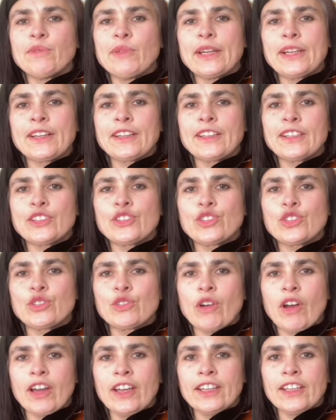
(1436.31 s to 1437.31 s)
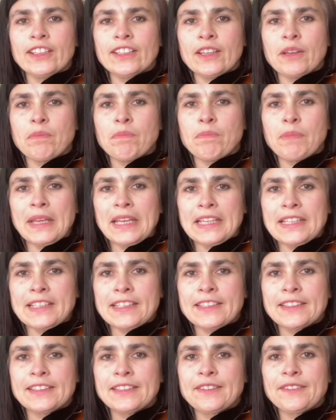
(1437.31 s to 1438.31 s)
We're going to try it a
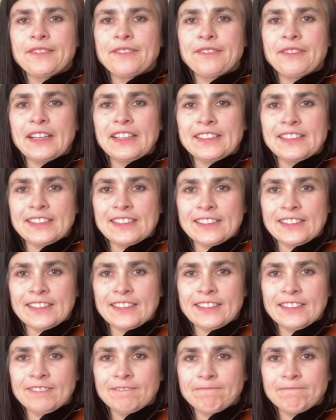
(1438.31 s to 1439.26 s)
bit faster.